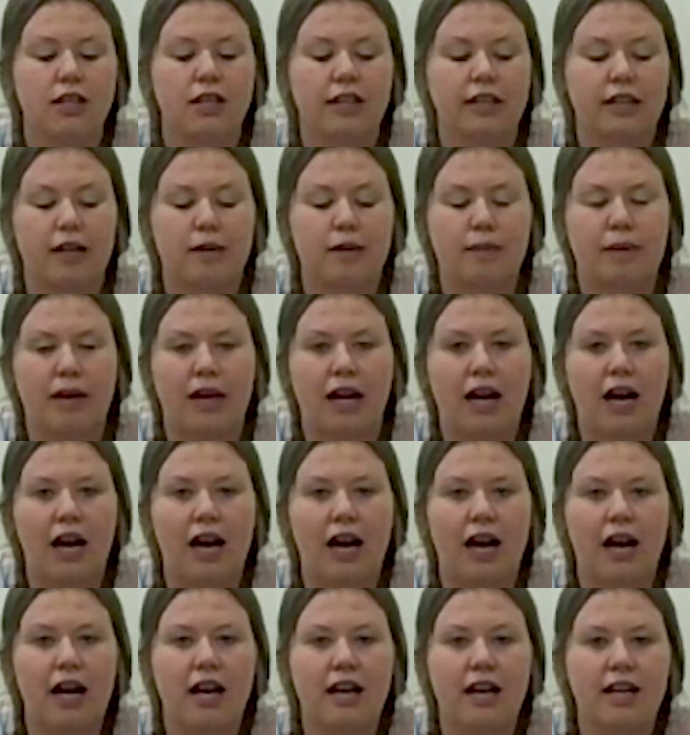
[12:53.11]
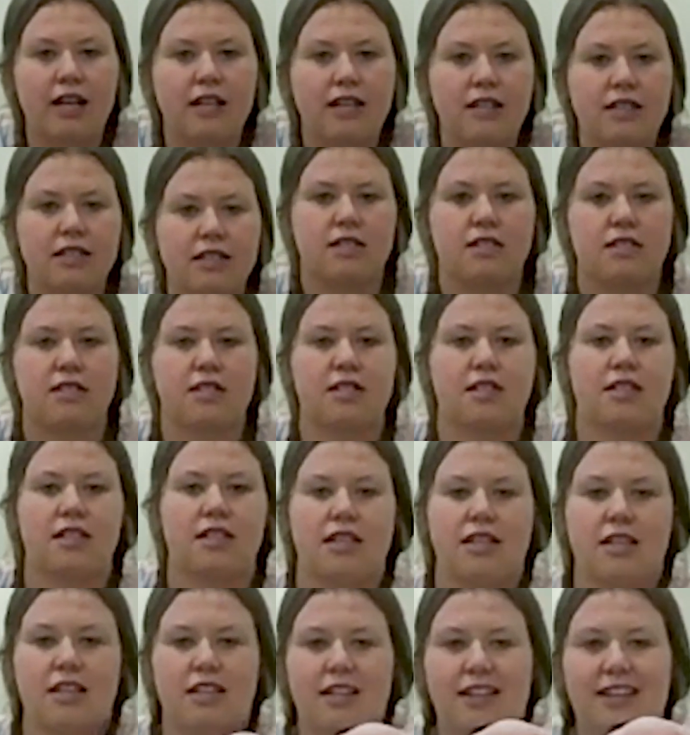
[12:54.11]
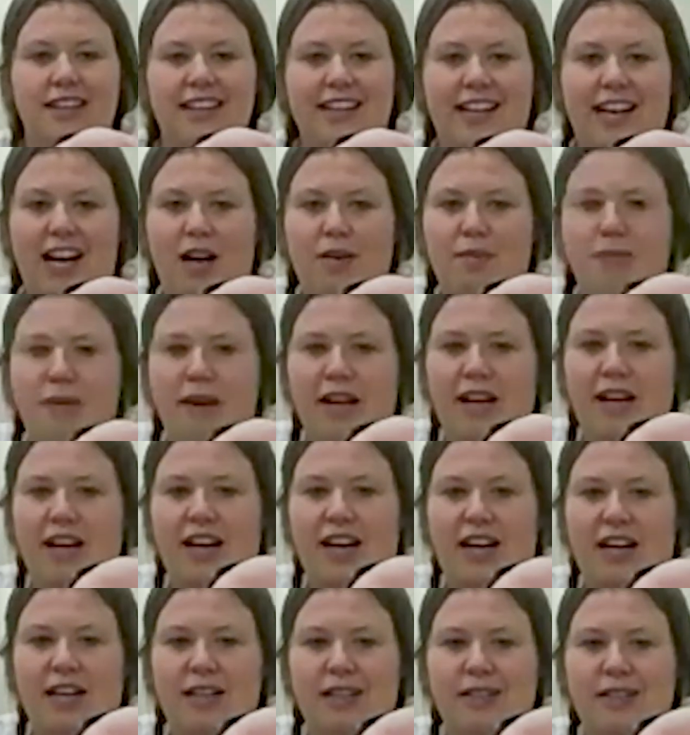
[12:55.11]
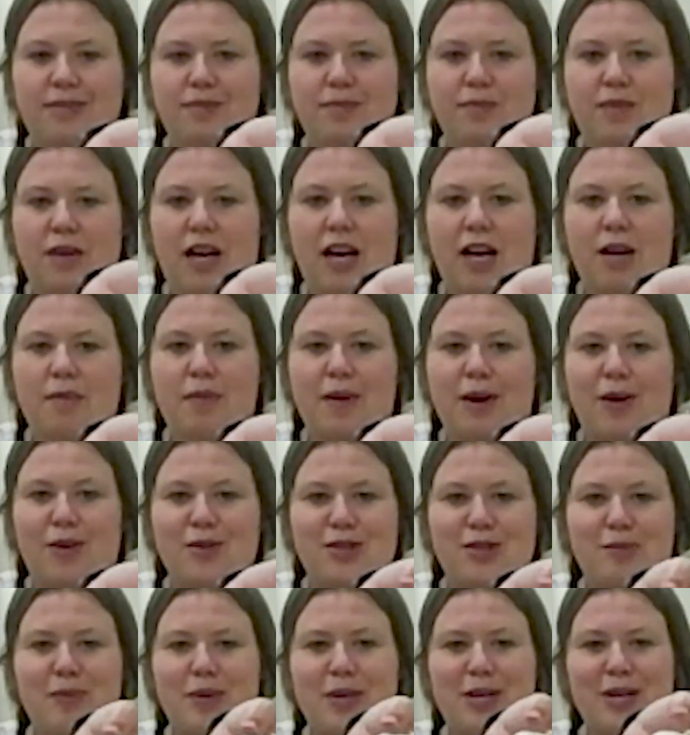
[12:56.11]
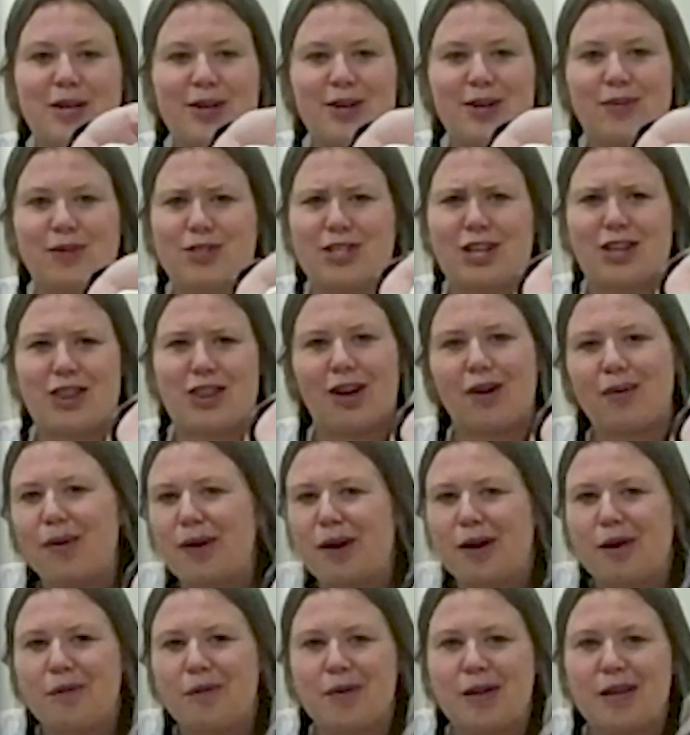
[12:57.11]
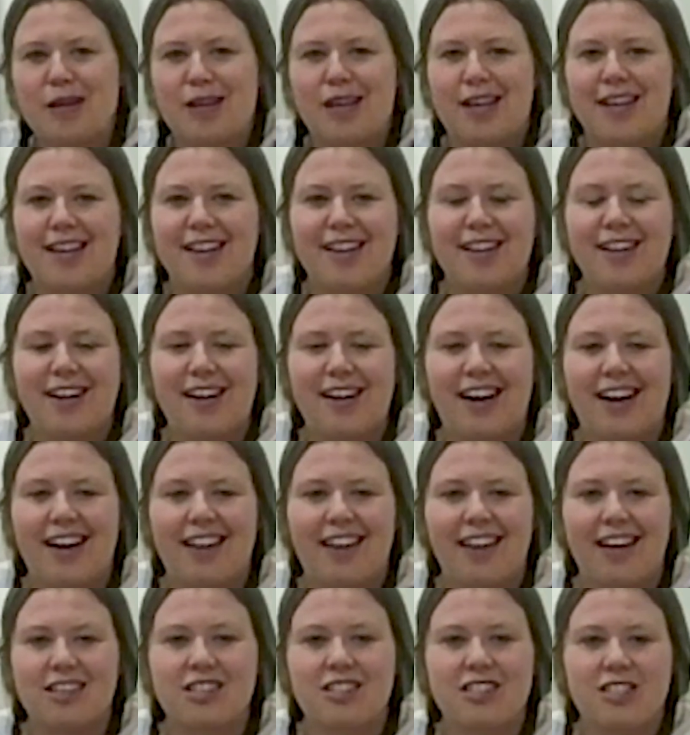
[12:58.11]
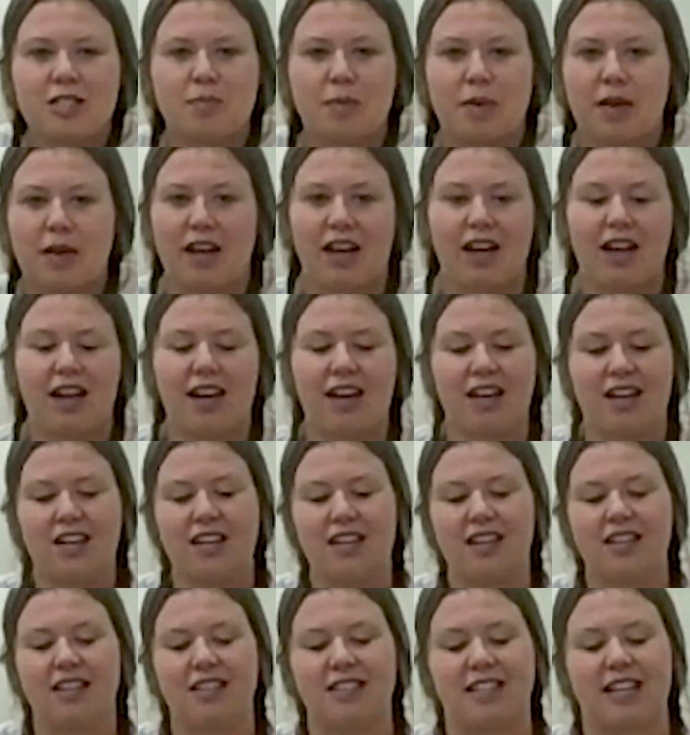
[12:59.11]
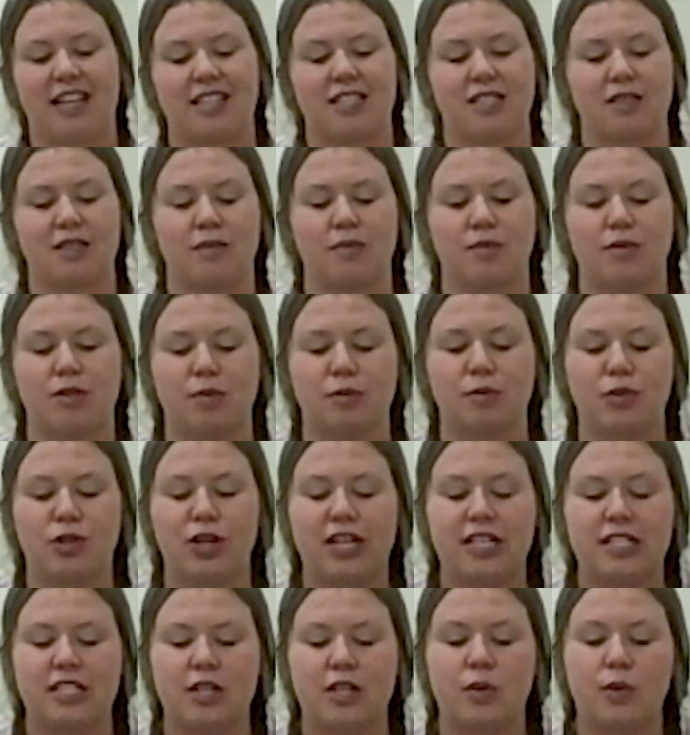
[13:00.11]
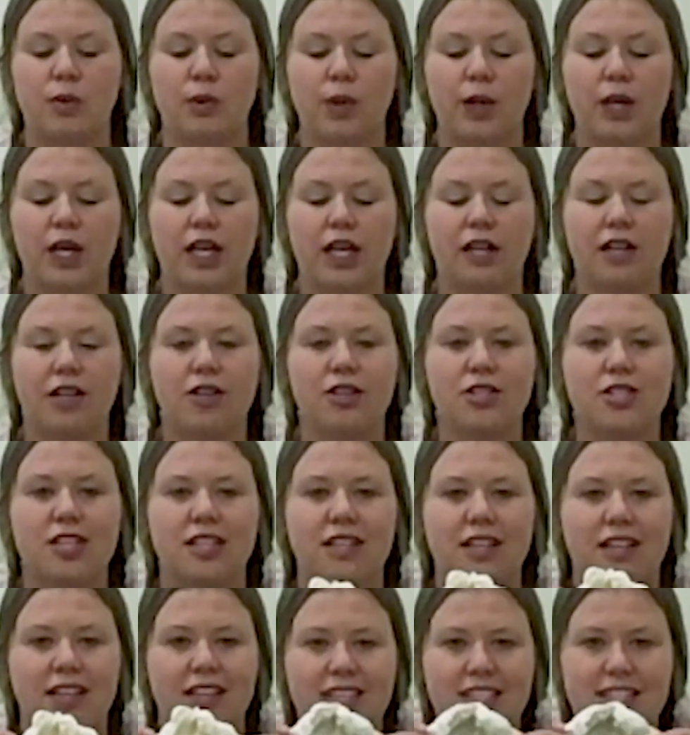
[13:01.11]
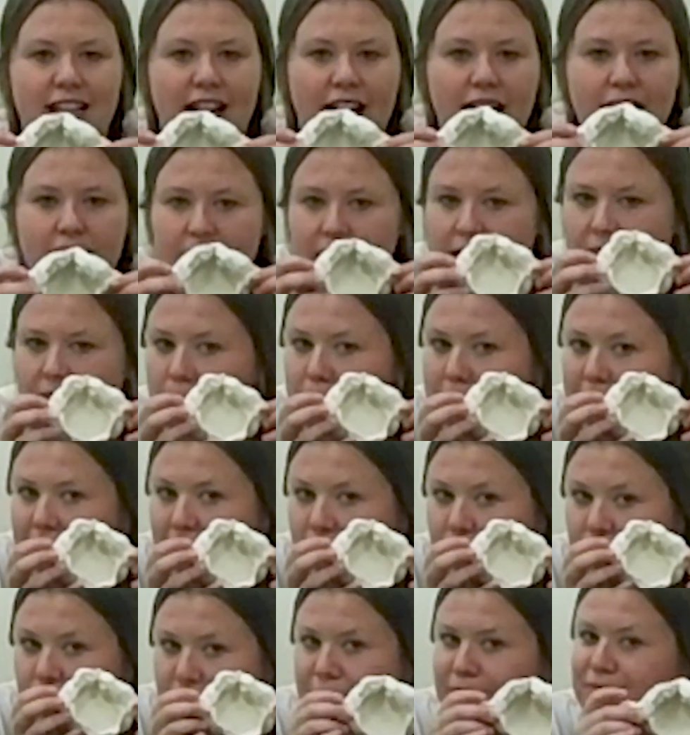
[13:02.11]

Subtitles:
I got my eyes. I got my eyebrows up here, which I thought were gonna be eyelashes, but hey, he's got some crazy cool ears, and then he's got a mouth.